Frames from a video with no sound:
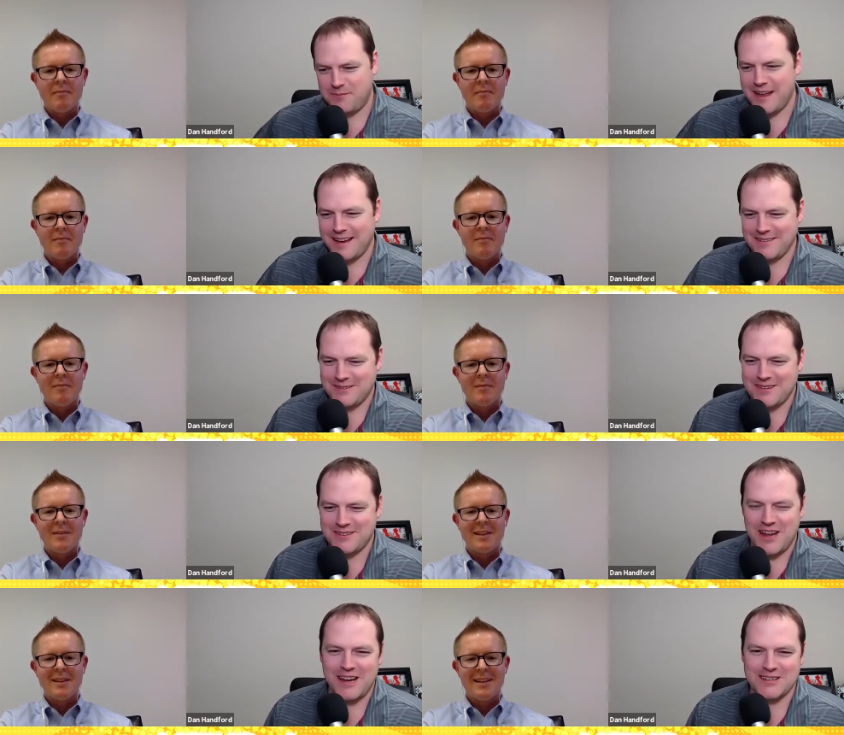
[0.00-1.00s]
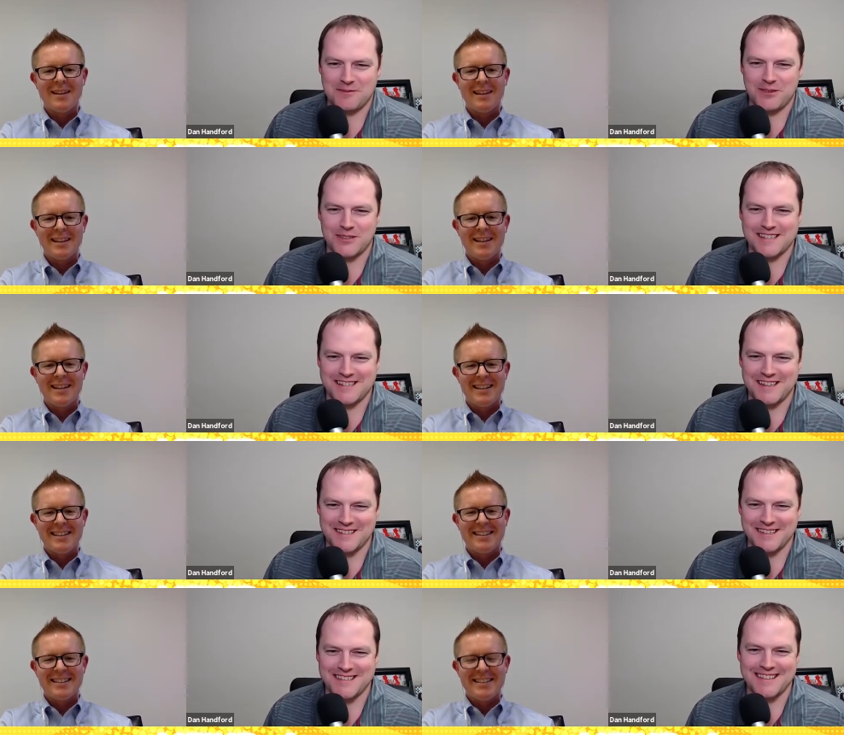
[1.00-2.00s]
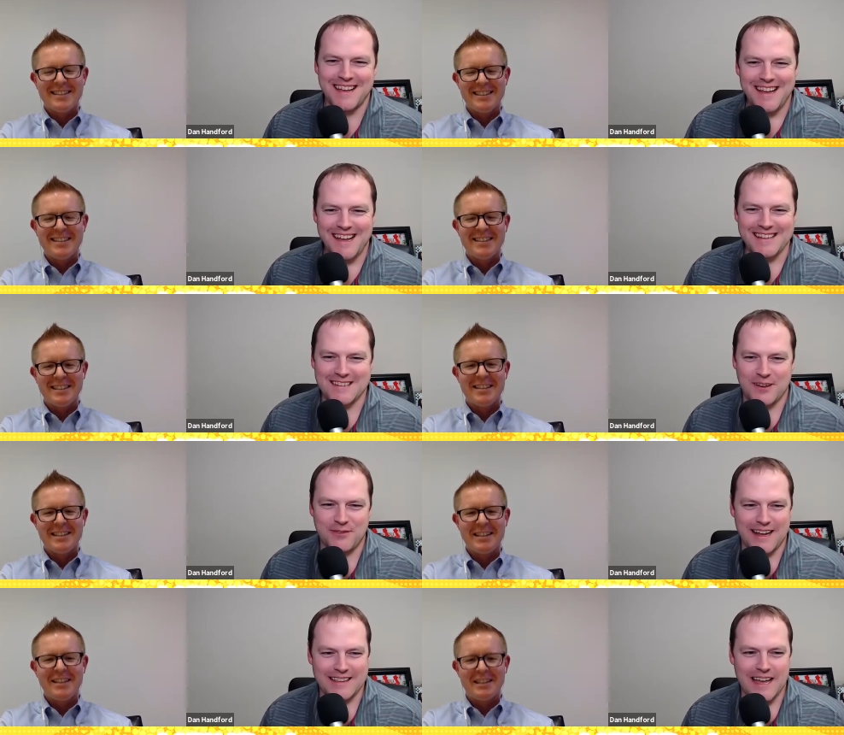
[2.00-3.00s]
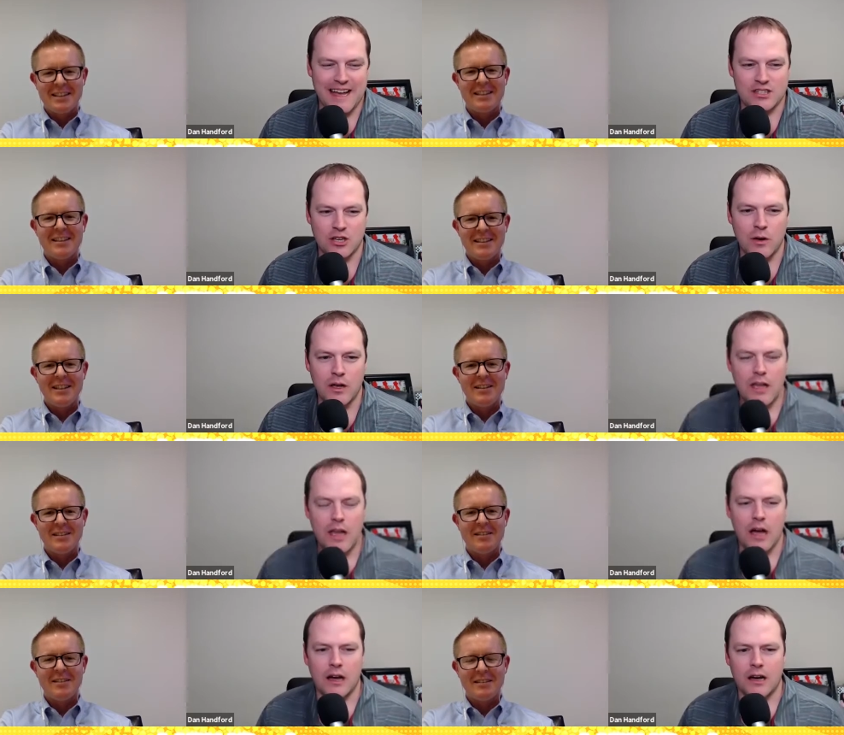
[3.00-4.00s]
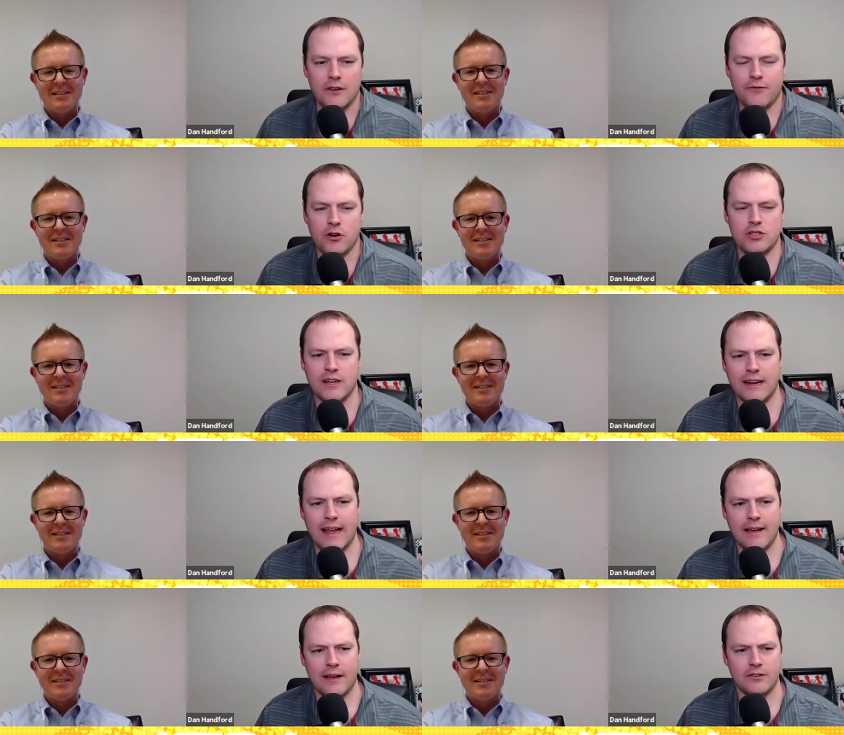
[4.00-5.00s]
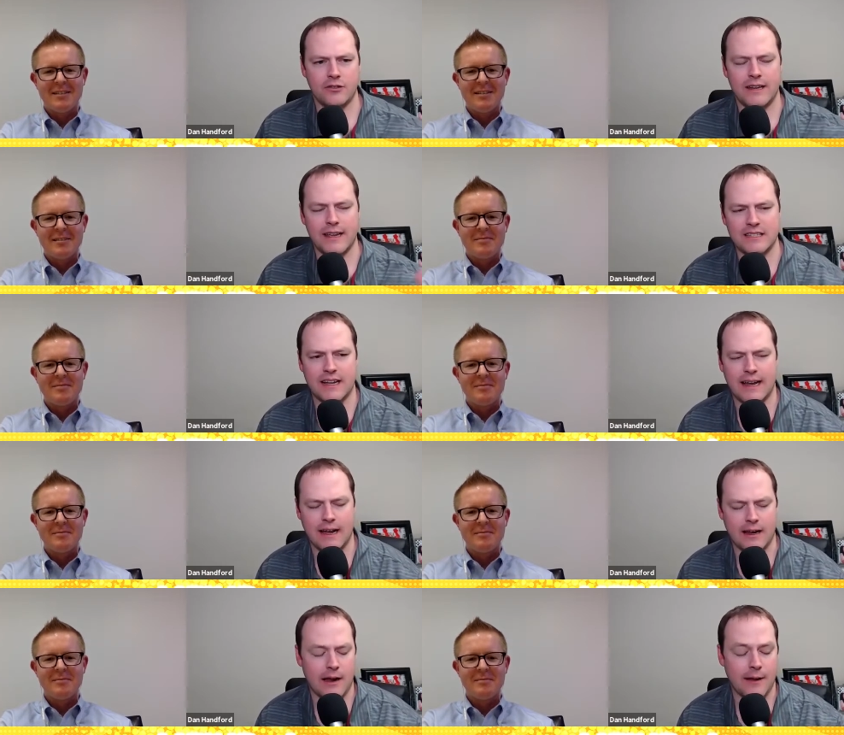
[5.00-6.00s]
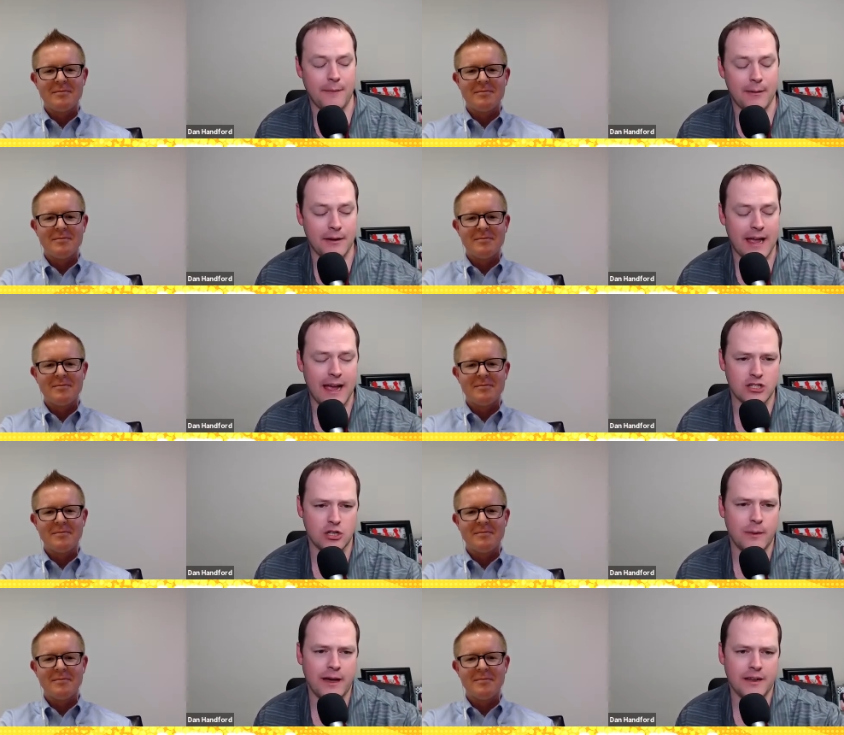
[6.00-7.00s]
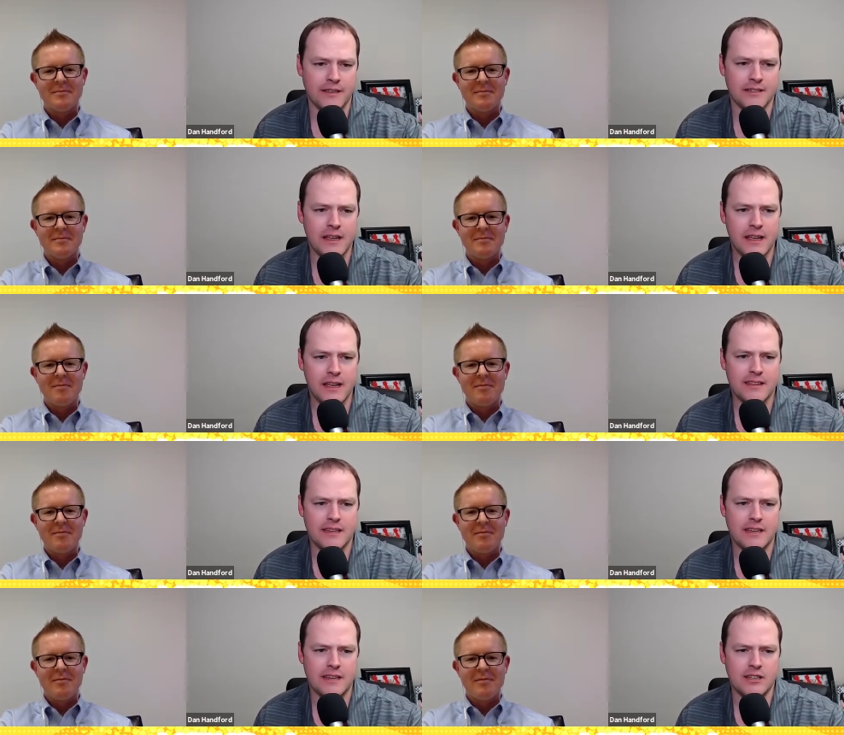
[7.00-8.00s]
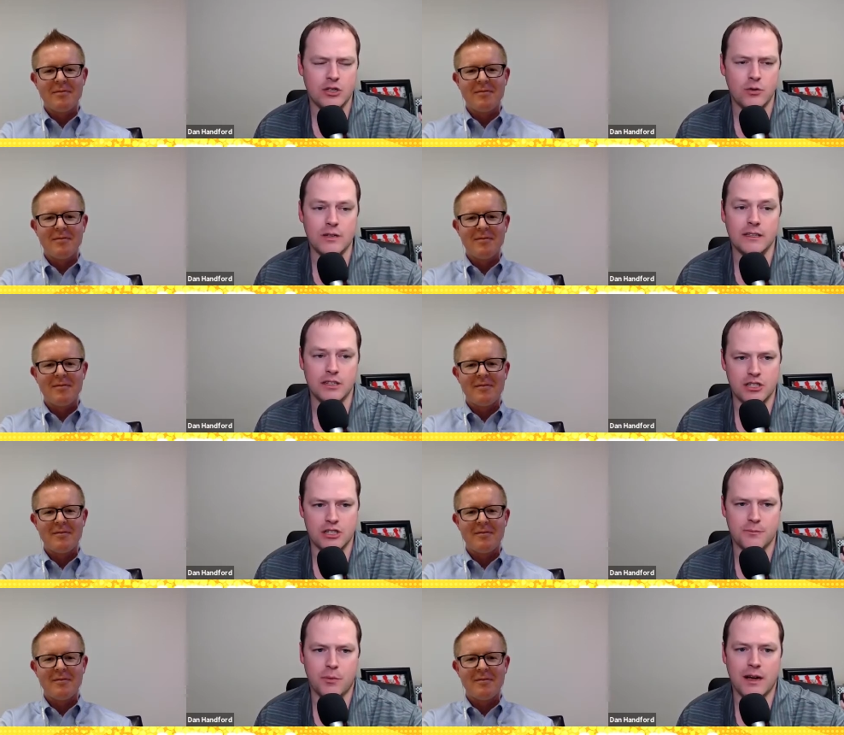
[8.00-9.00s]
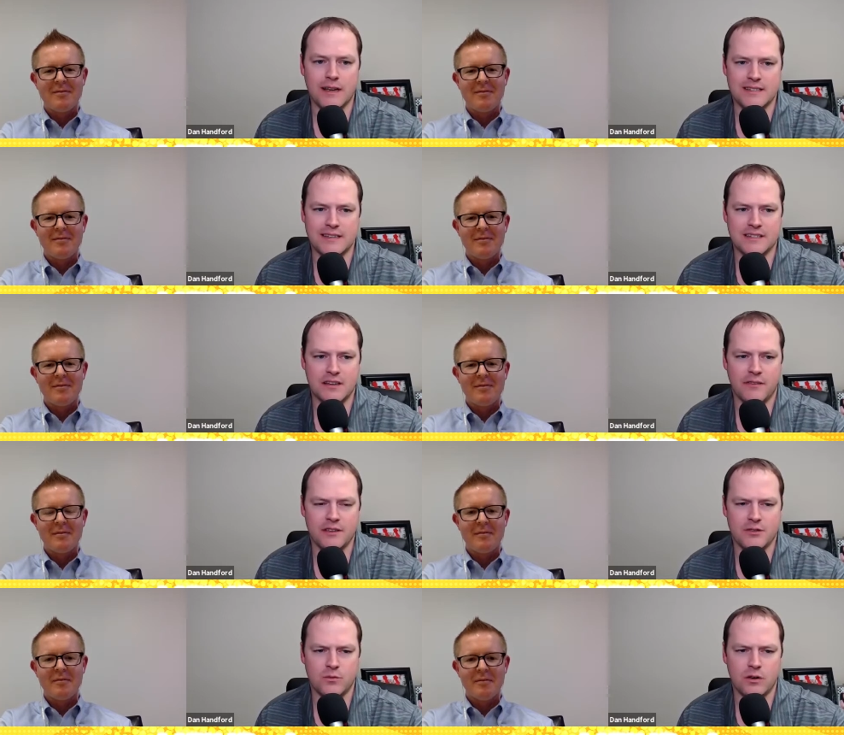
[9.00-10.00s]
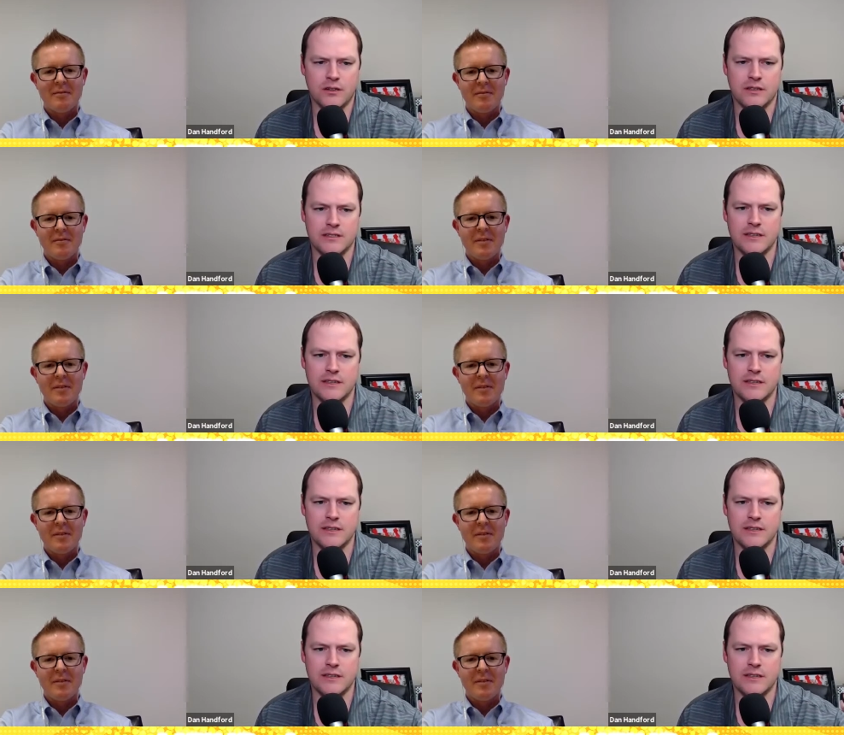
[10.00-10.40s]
Speaker 1: to change some of those extensions and and stuff like that. So uh, first thing I'd, I the next thing I I, I want to ask you about is the the due diligence process on this one because